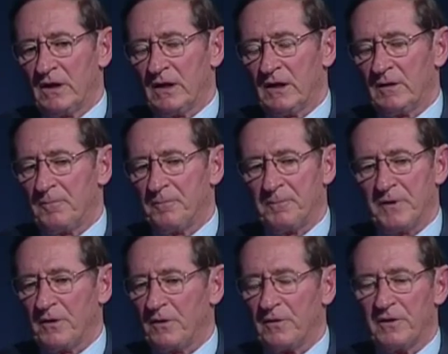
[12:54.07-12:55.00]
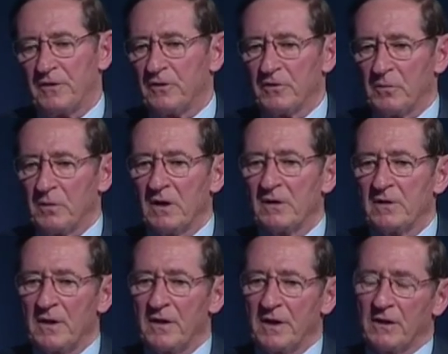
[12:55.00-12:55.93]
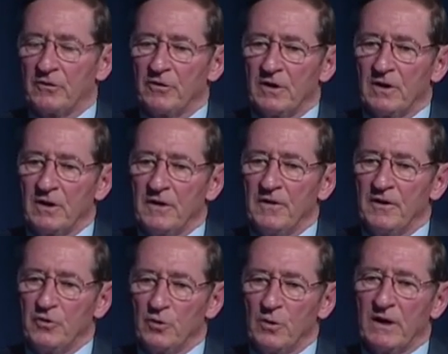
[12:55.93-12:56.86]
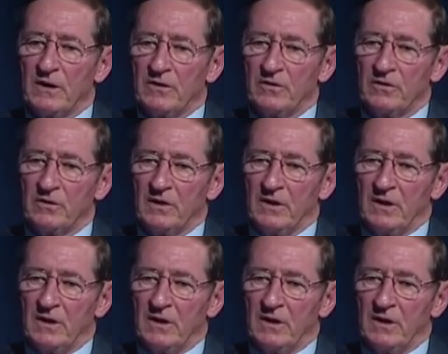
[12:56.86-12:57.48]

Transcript: You know, the disability thing, certainly the U.S.